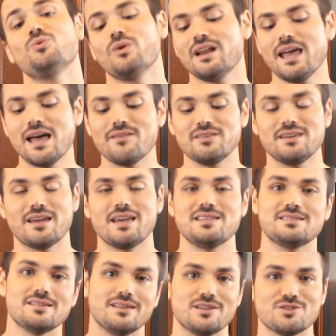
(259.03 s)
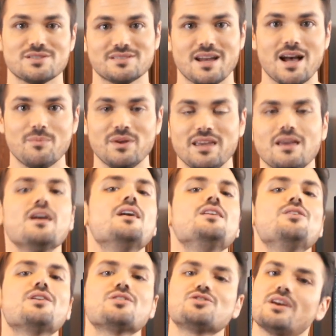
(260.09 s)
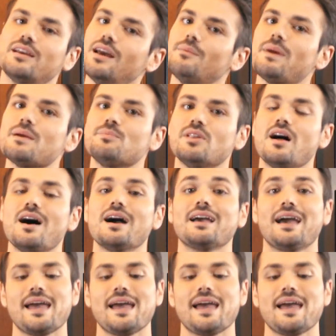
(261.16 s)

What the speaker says: you want to have a nice, delicious topping, you can check out my blog.